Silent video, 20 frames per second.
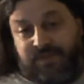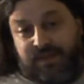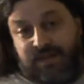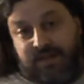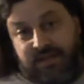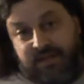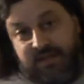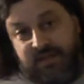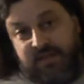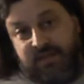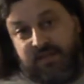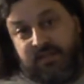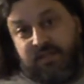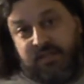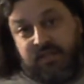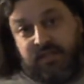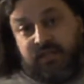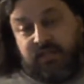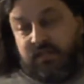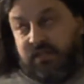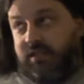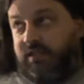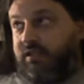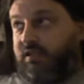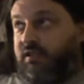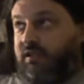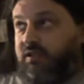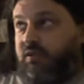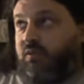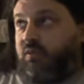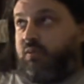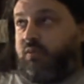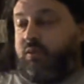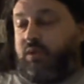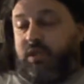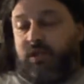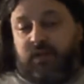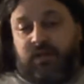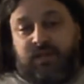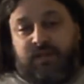And we're